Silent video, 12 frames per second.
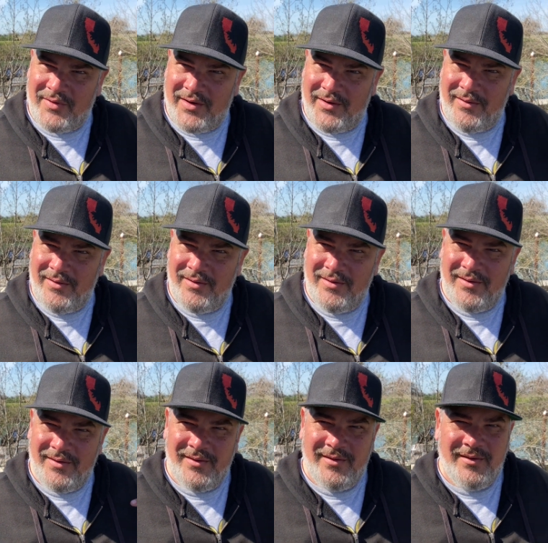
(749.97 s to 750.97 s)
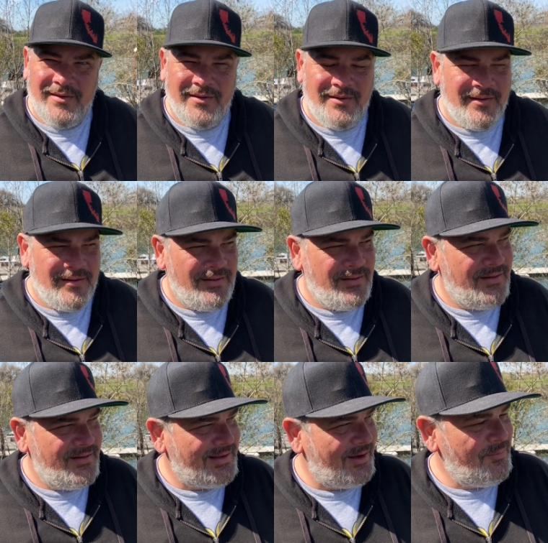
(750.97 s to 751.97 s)
there,
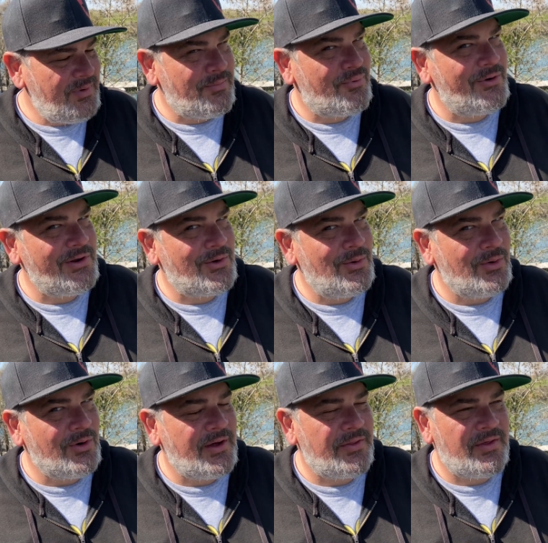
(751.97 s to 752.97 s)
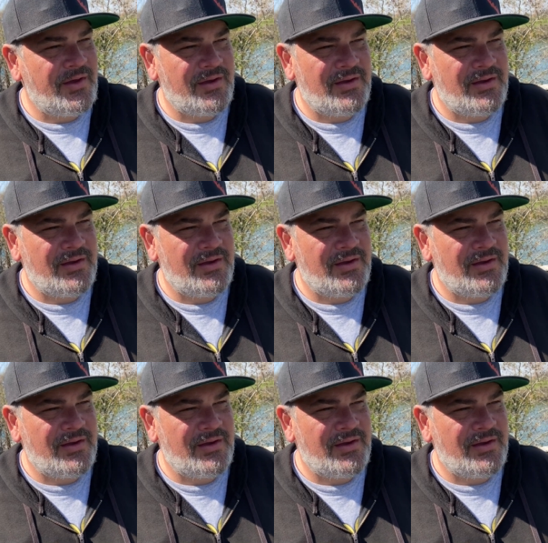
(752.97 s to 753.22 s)
that would be pretty cool, I think.